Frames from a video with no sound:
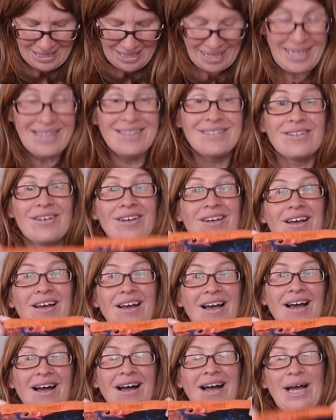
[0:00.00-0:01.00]
And
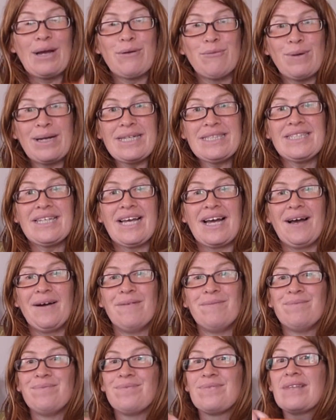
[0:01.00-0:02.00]
I wonder
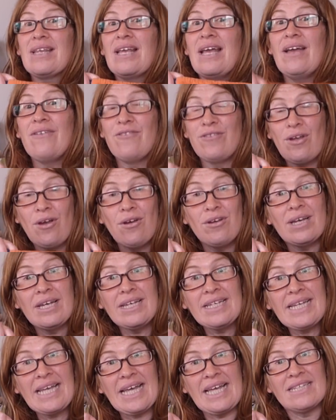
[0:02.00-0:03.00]
if you
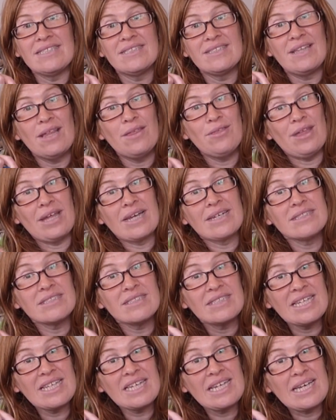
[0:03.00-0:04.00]
can guess the
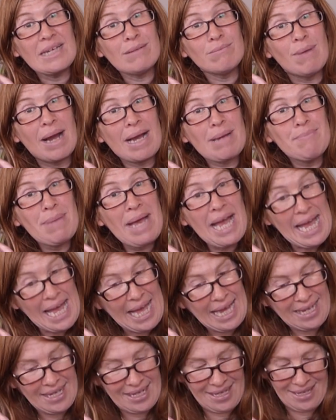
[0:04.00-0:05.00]
things that are in my bag.